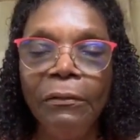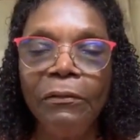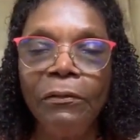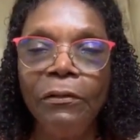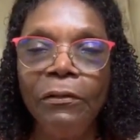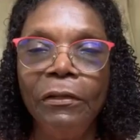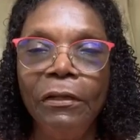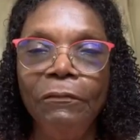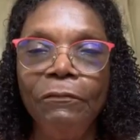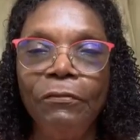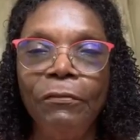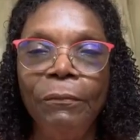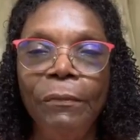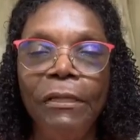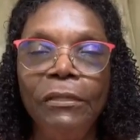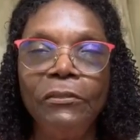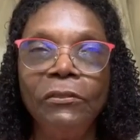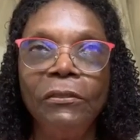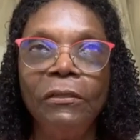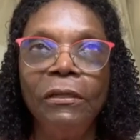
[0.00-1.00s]
learn
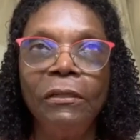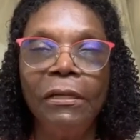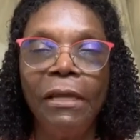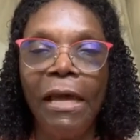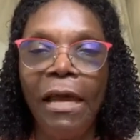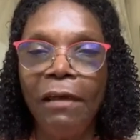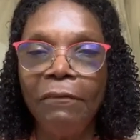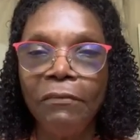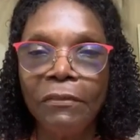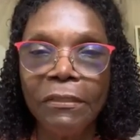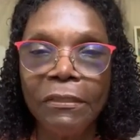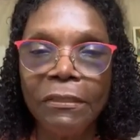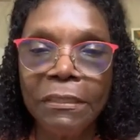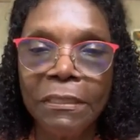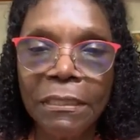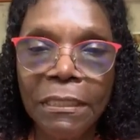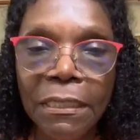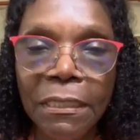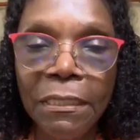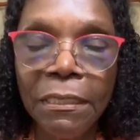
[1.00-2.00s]
information on
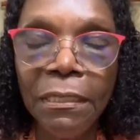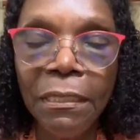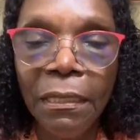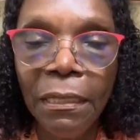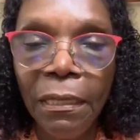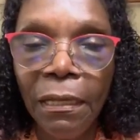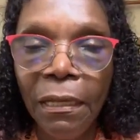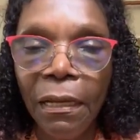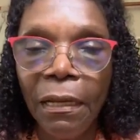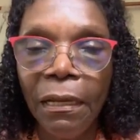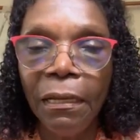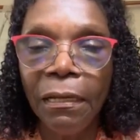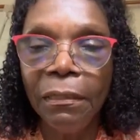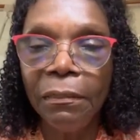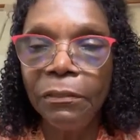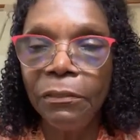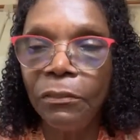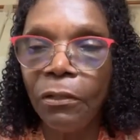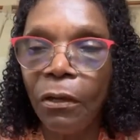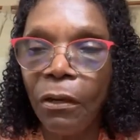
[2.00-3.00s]
advocacy,
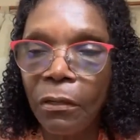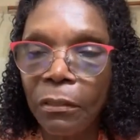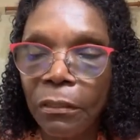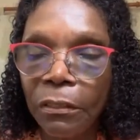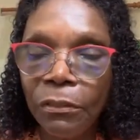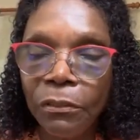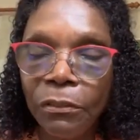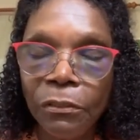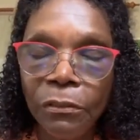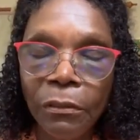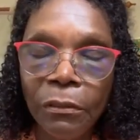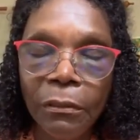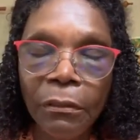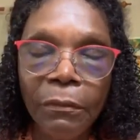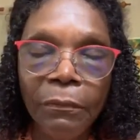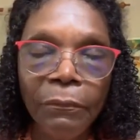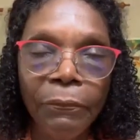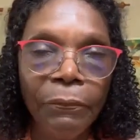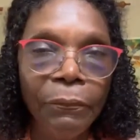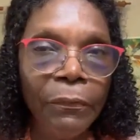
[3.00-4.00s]
talking
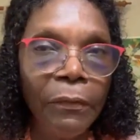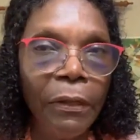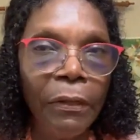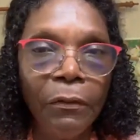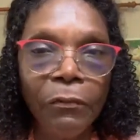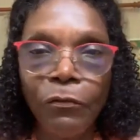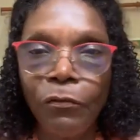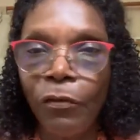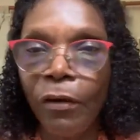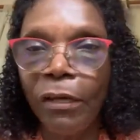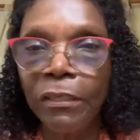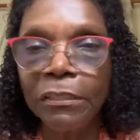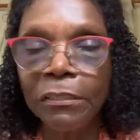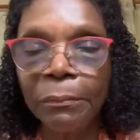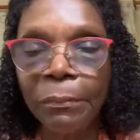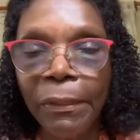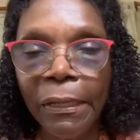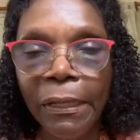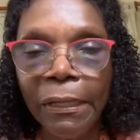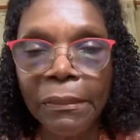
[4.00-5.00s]
to
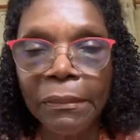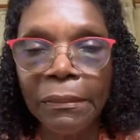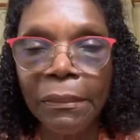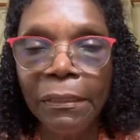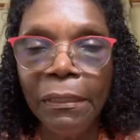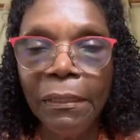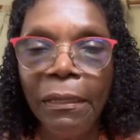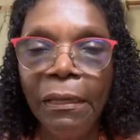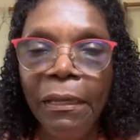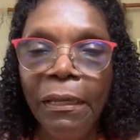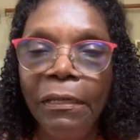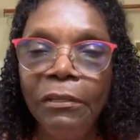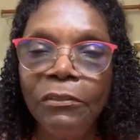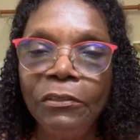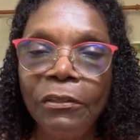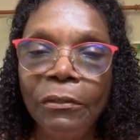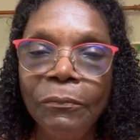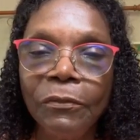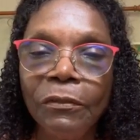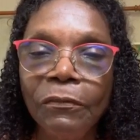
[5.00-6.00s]
transplant in
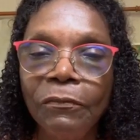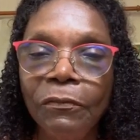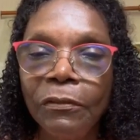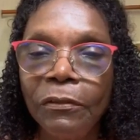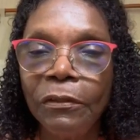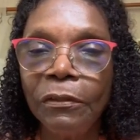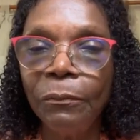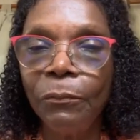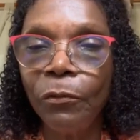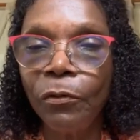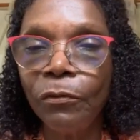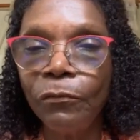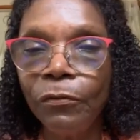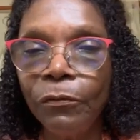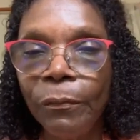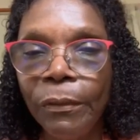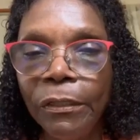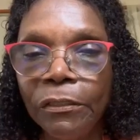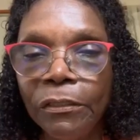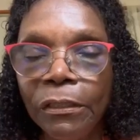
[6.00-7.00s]
terms of learning more
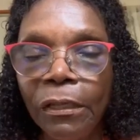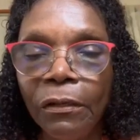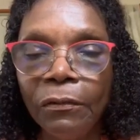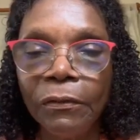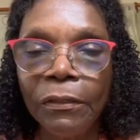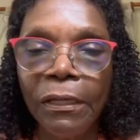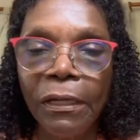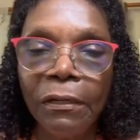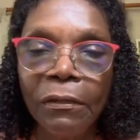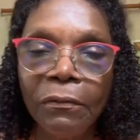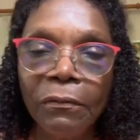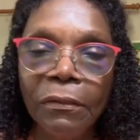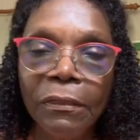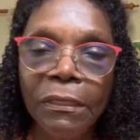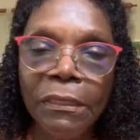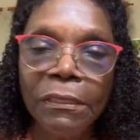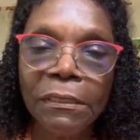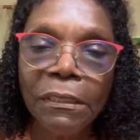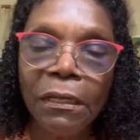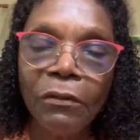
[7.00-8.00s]
information, how to get on the
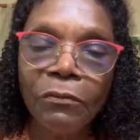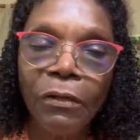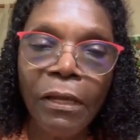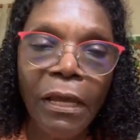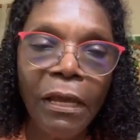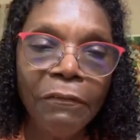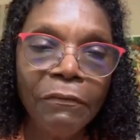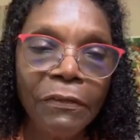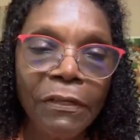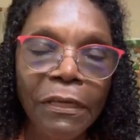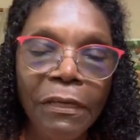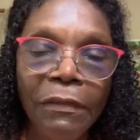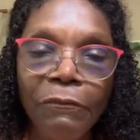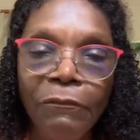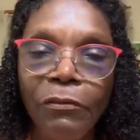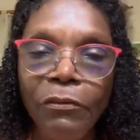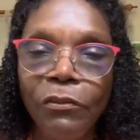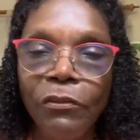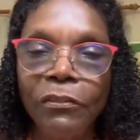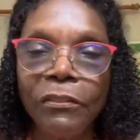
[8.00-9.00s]
list, how to
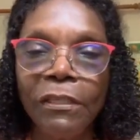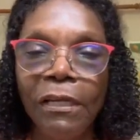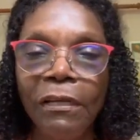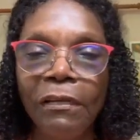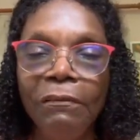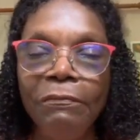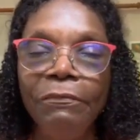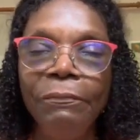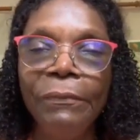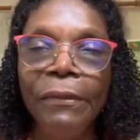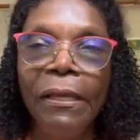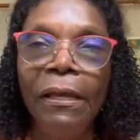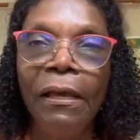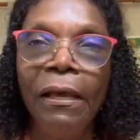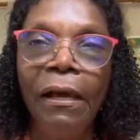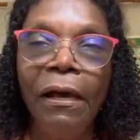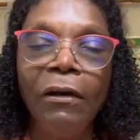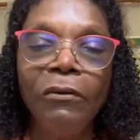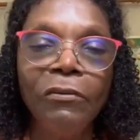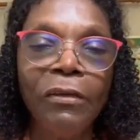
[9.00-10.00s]
advocate for yourself,
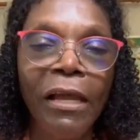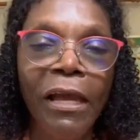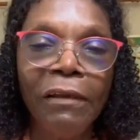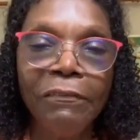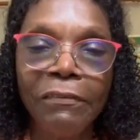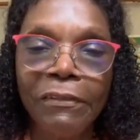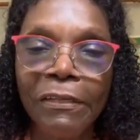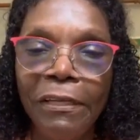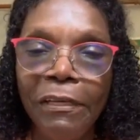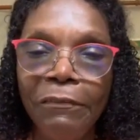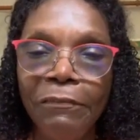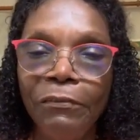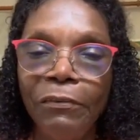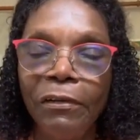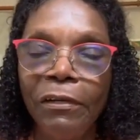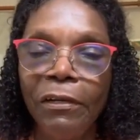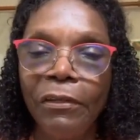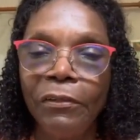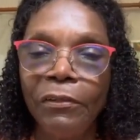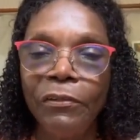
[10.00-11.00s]
how to advocate
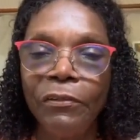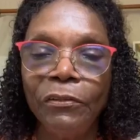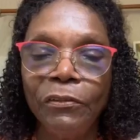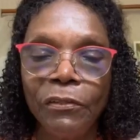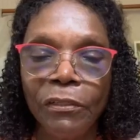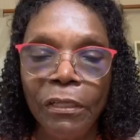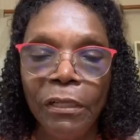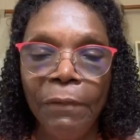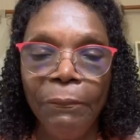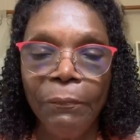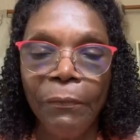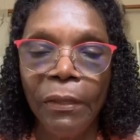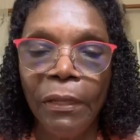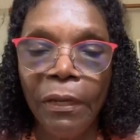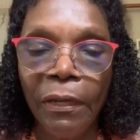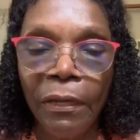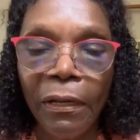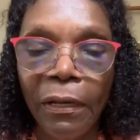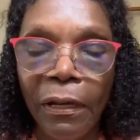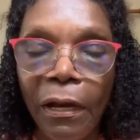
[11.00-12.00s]
for others,
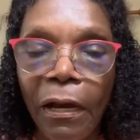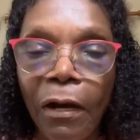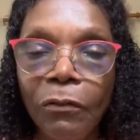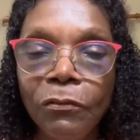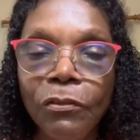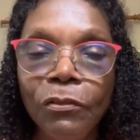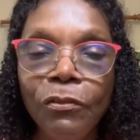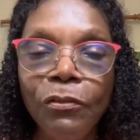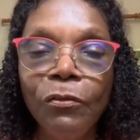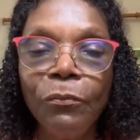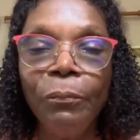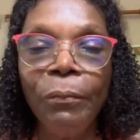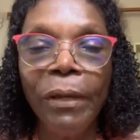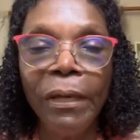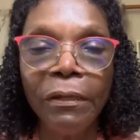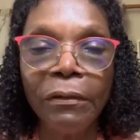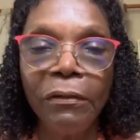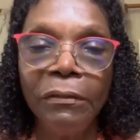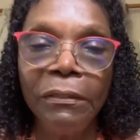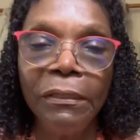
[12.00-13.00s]
how to do
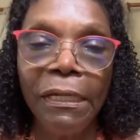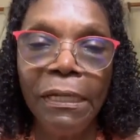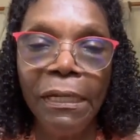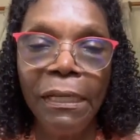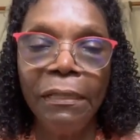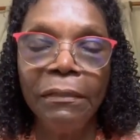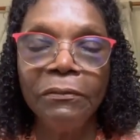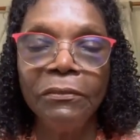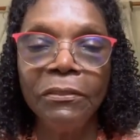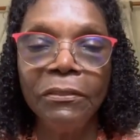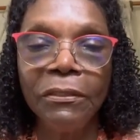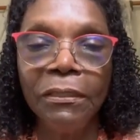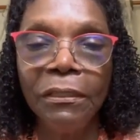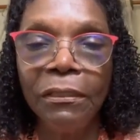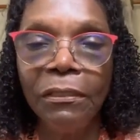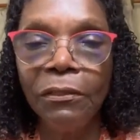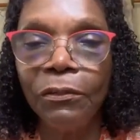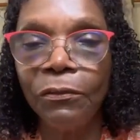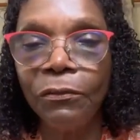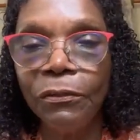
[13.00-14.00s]
better on dialysis
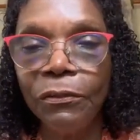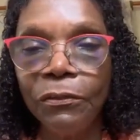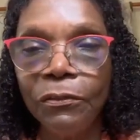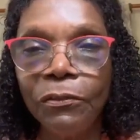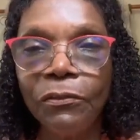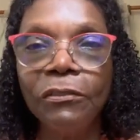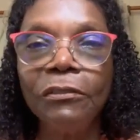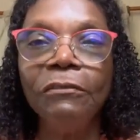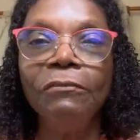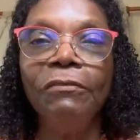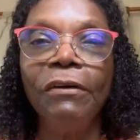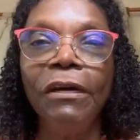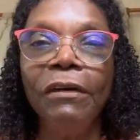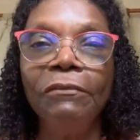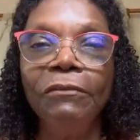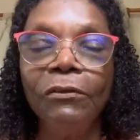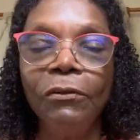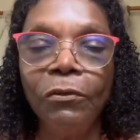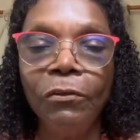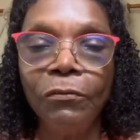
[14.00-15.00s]
and increase your
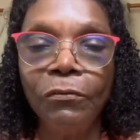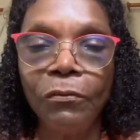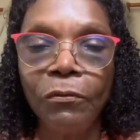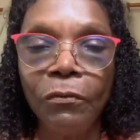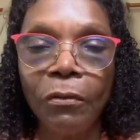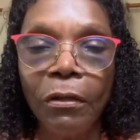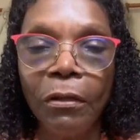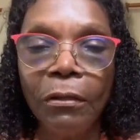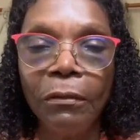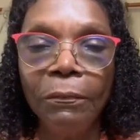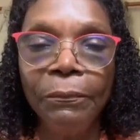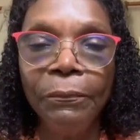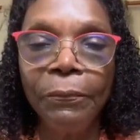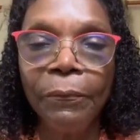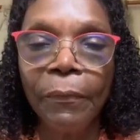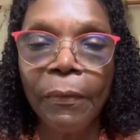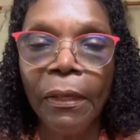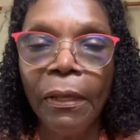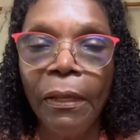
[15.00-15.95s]
survival overall.